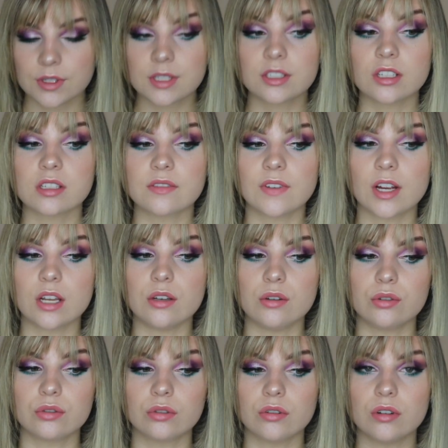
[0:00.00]
it's just a very
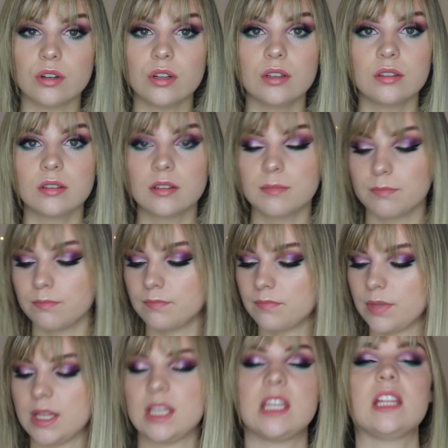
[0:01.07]
neutral
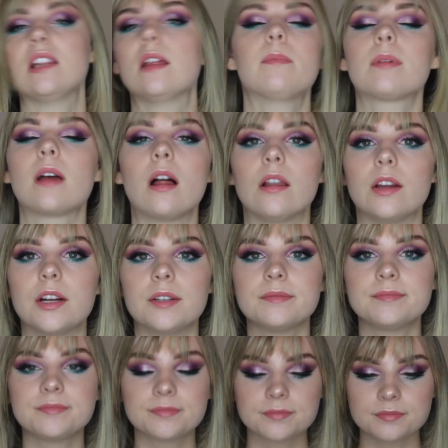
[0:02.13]
pinky lip color.